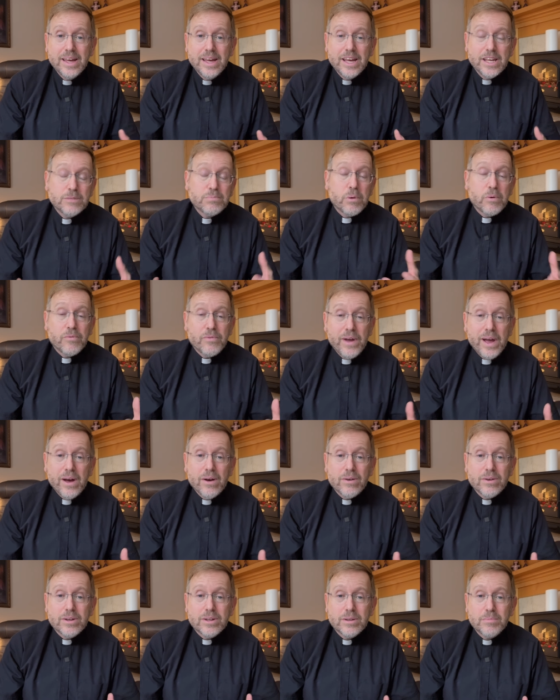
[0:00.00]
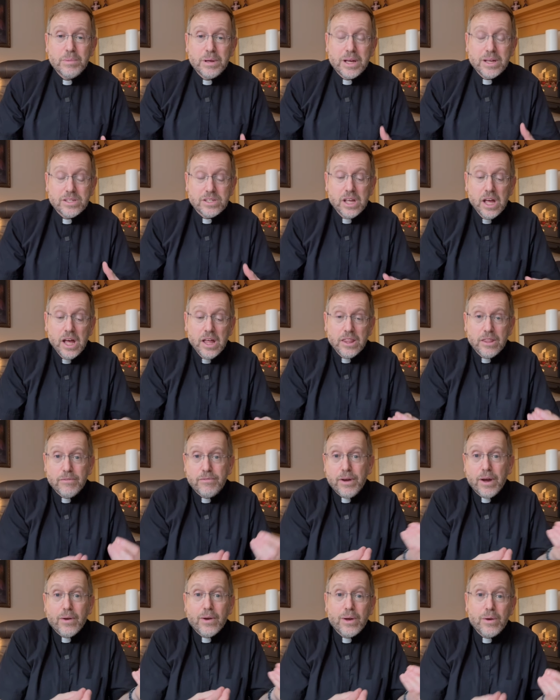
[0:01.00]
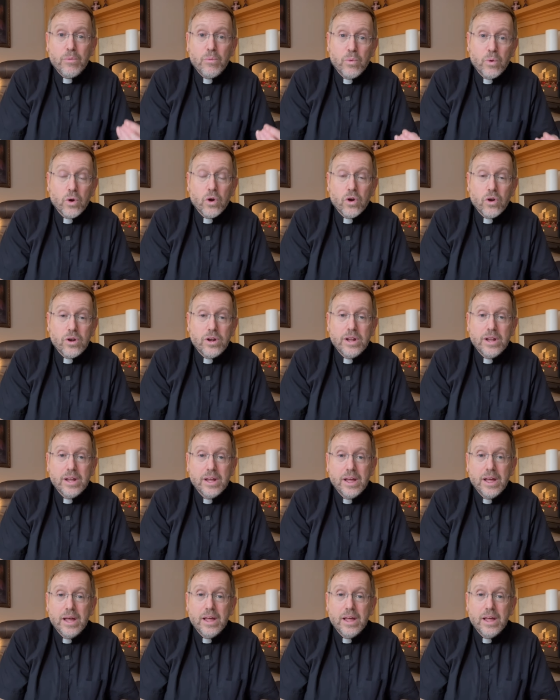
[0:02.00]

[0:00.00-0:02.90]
is profound because the very word